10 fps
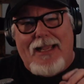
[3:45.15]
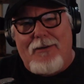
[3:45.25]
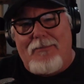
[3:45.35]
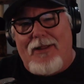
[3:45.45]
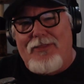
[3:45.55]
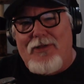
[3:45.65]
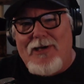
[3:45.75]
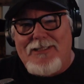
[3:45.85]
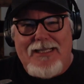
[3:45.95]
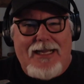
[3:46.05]
it up about
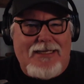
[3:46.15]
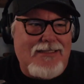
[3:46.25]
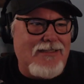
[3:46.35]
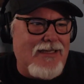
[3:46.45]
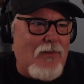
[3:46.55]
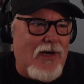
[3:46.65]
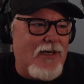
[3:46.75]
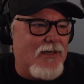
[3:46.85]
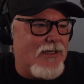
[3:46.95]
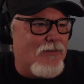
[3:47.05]
30 seconds because I
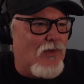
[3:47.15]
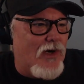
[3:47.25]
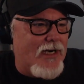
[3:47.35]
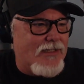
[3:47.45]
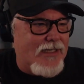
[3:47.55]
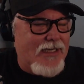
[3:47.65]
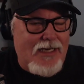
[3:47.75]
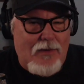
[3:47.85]
want to see more of this again.